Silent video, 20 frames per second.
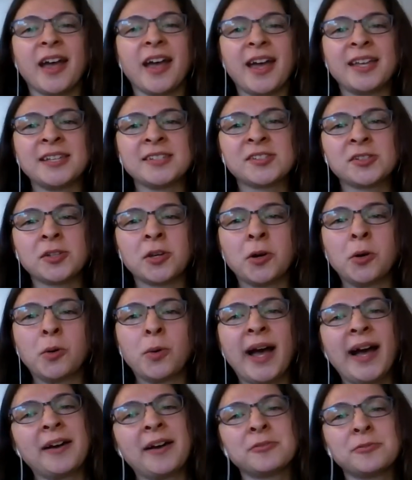And so
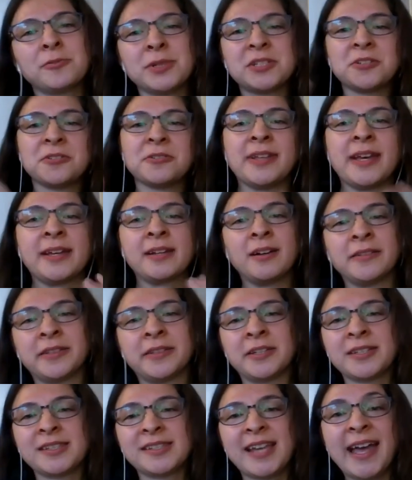how do we turn that on
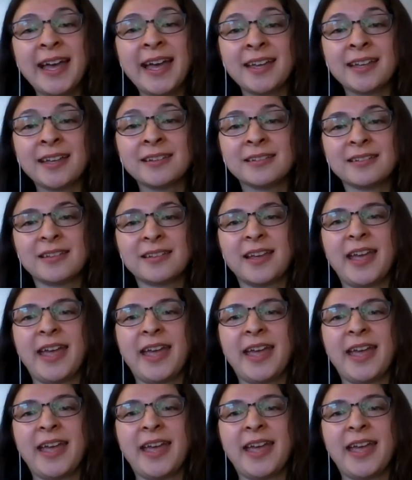its head?